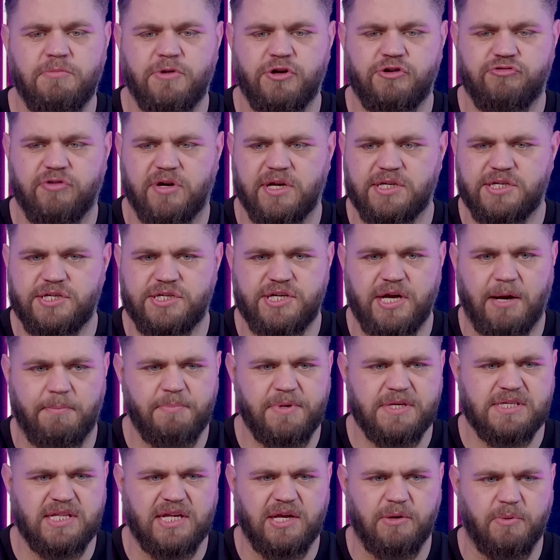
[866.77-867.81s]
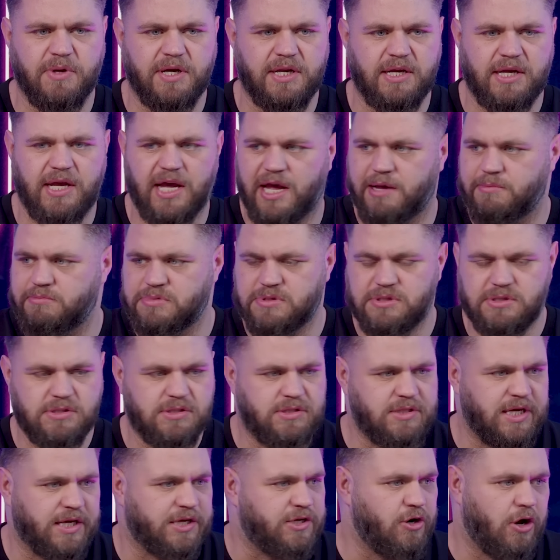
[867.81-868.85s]
but you can't Champions be doing League winning games.
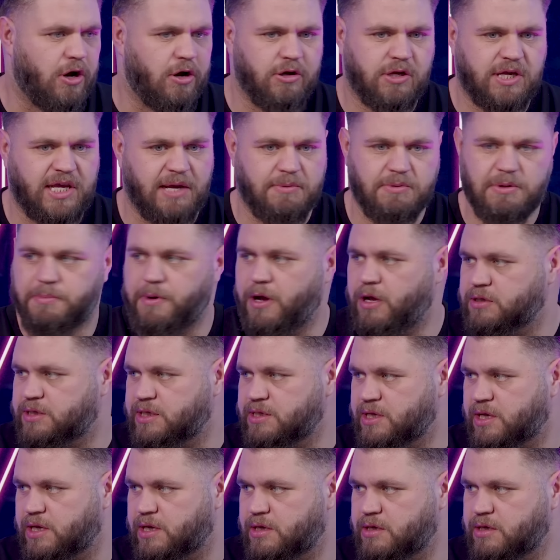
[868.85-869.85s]
Yeah, but they're not, not Real Madrid